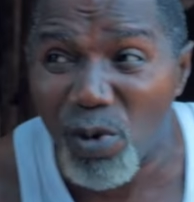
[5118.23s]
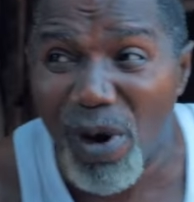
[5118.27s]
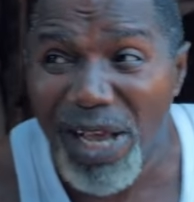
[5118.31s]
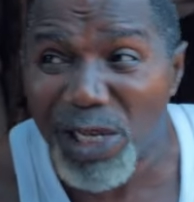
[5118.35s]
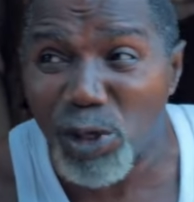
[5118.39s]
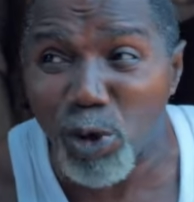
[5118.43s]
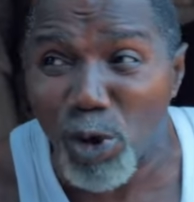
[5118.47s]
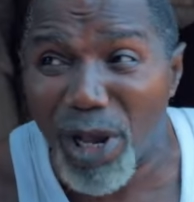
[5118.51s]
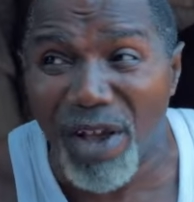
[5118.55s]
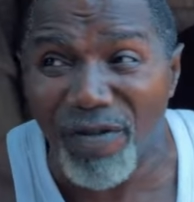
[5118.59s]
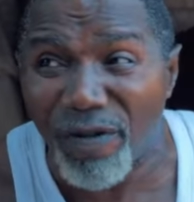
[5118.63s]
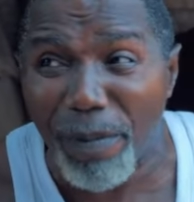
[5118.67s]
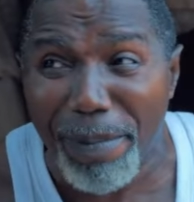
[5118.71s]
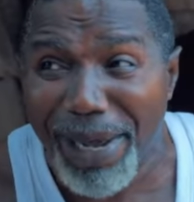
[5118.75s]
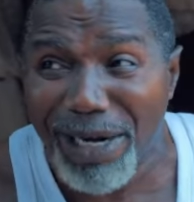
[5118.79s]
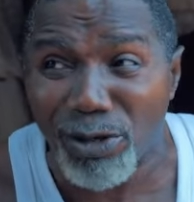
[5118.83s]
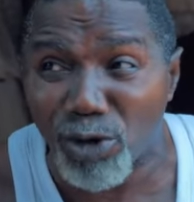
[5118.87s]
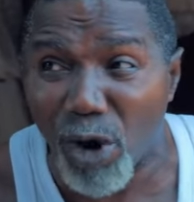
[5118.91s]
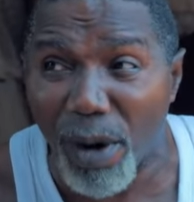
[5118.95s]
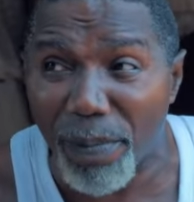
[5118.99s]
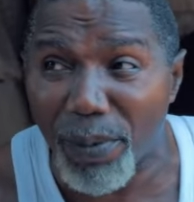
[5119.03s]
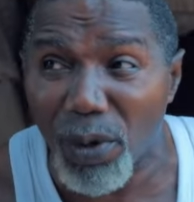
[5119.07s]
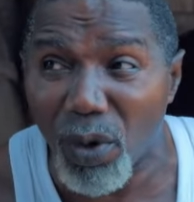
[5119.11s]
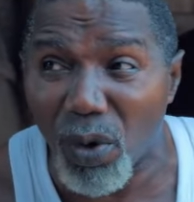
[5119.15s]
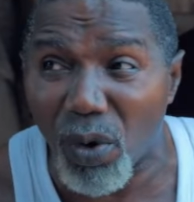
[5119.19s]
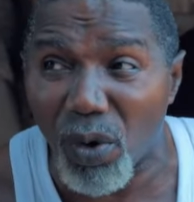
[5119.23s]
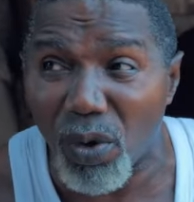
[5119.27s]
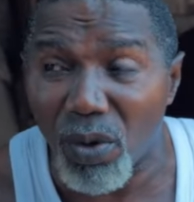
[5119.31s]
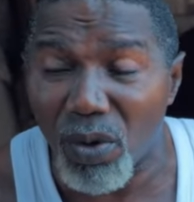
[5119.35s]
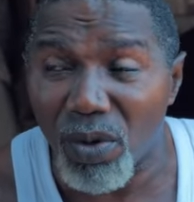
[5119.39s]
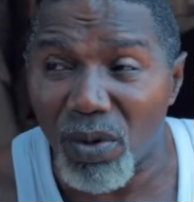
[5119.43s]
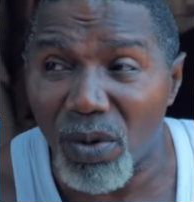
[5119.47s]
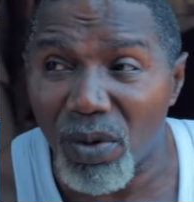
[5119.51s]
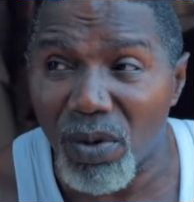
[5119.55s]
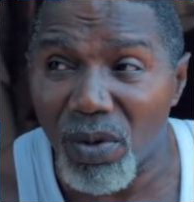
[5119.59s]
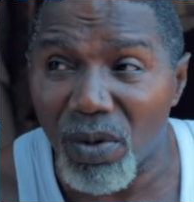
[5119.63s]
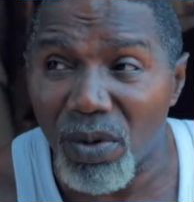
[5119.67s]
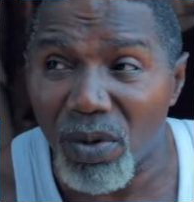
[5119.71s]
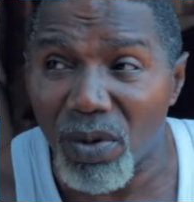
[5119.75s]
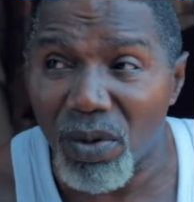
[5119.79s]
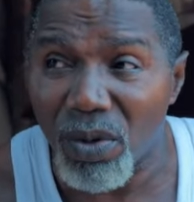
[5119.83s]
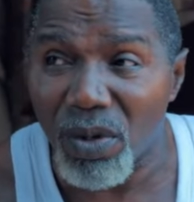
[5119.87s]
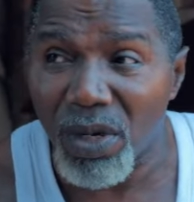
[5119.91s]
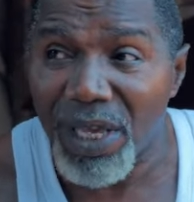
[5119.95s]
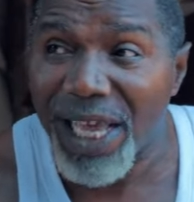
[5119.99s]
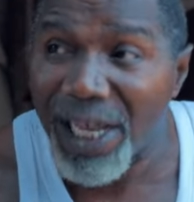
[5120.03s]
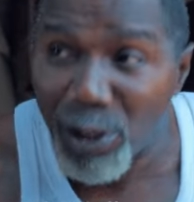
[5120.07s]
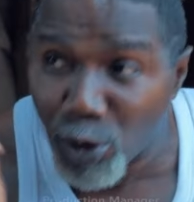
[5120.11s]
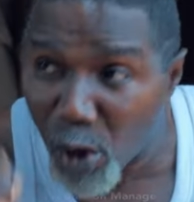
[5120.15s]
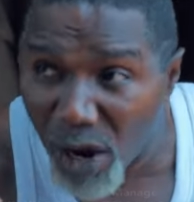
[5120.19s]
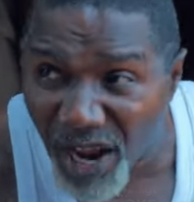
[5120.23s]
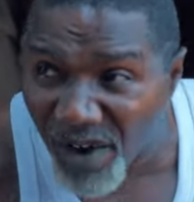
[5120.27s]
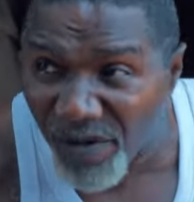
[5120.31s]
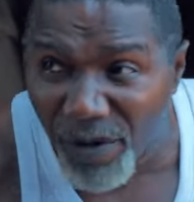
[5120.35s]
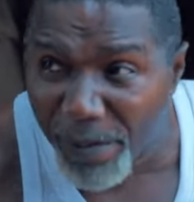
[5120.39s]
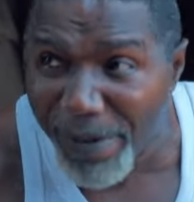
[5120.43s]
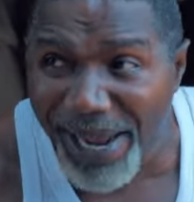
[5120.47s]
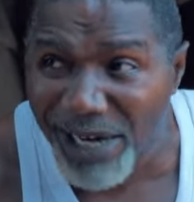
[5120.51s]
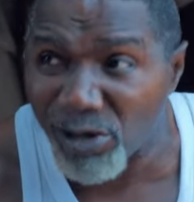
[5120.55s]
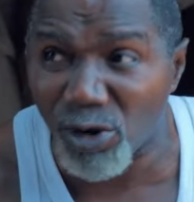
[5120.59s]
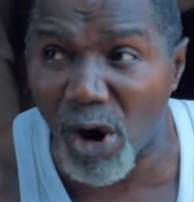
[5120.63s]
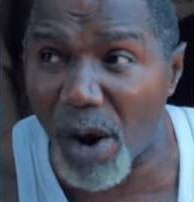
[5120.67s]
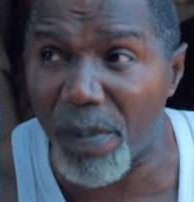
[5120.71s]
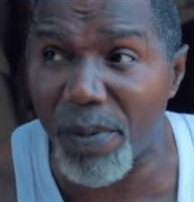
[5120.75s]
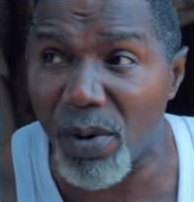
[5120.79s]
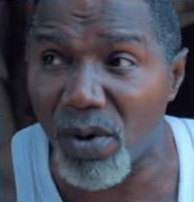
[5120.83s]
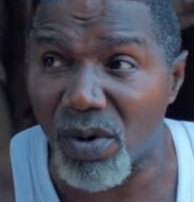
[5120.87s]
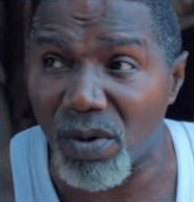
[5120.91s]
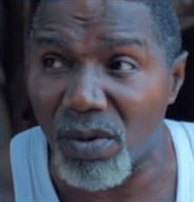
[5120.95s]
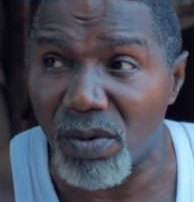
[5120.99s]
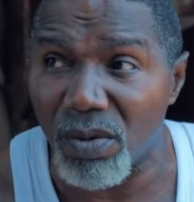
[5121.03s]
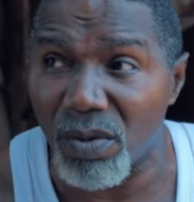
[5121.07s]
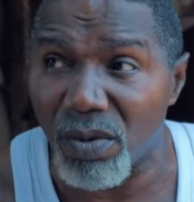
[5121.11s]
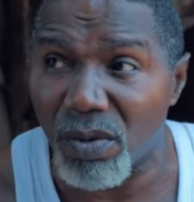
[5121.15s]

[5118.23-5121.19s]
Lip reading: Igwe is looking for my trouble. He's looking for my trouble.